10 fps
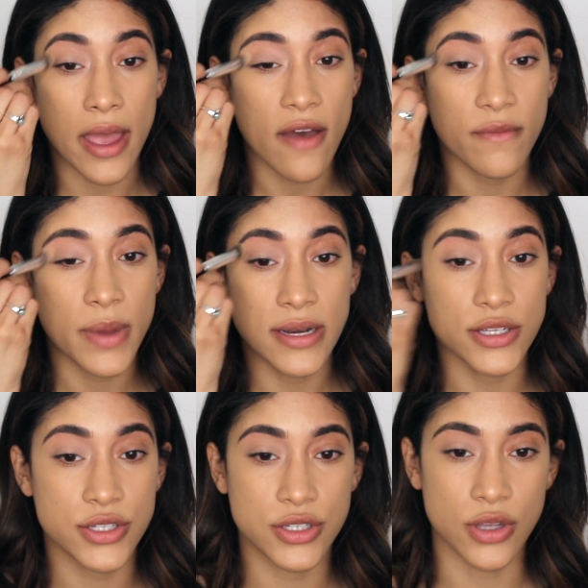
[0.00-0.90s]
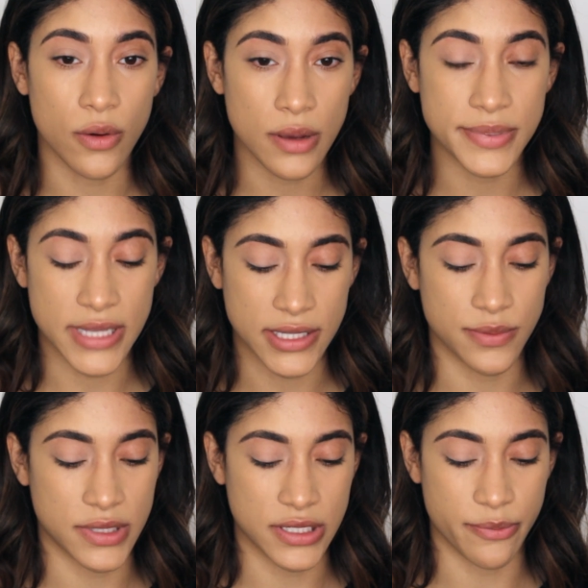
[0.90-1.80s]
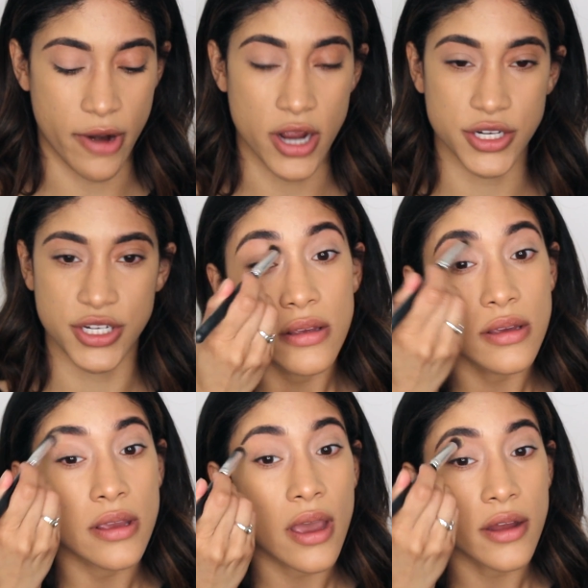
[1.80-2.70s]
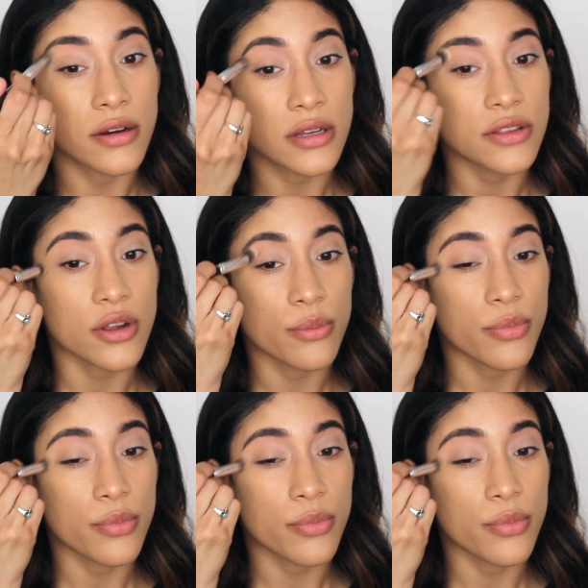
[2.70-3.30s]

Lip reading: have been so obsessed with this brush. Get underneath your